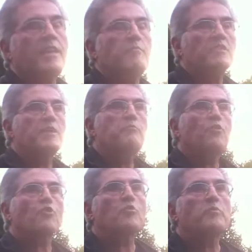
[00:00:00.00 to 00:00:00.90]
named Lee
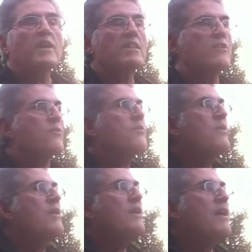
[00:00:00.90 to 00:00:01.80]
Porter Butler
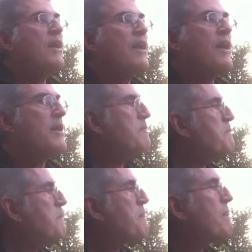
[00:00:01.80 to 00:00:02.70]

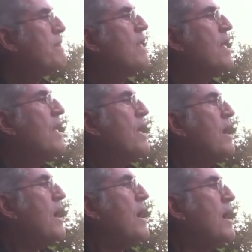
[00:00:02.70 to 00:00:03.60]
um,
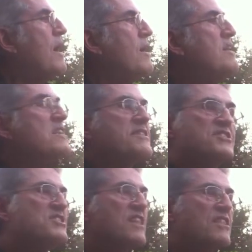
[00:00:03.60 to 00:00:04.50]
uh,
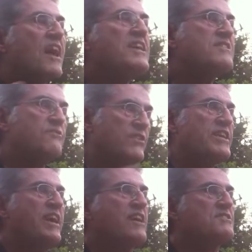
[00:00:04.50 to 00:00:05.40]
just liked
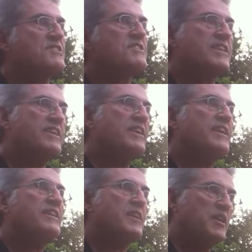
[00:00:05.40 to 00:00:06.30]
greenhouses, and, he,
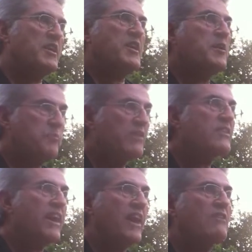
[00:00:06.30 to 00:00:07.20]
and he, he, built
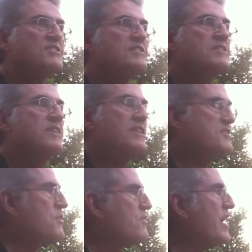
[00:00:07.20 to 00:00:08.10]
a house,
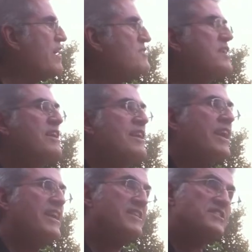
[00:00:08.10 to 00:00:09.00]
his own house,
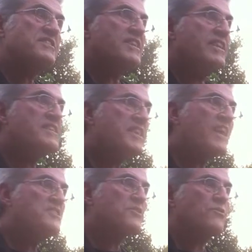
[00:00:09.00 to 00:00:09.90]
and he just he
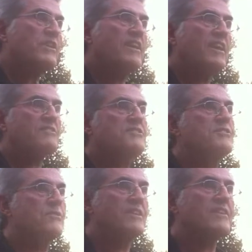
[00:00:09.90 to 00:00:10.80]
attached the greenhouse
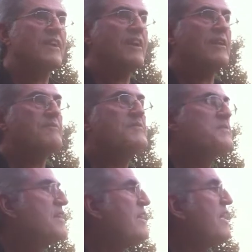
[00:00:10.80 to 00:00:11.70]
to it. Um,
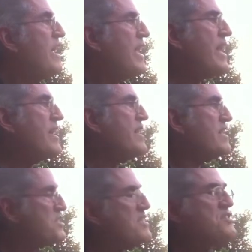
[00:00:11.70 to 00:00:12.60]
and
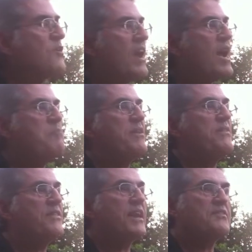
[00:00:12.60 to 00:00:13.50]
it just so
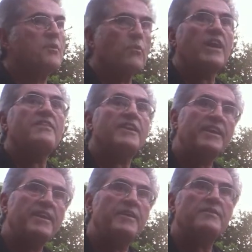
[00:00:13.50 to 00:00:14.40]
happened that the way that
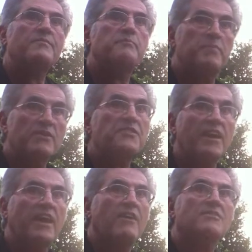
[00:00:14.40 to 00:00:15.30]
he built the
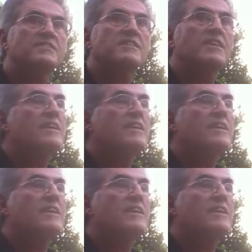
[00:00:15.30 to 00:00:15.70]
house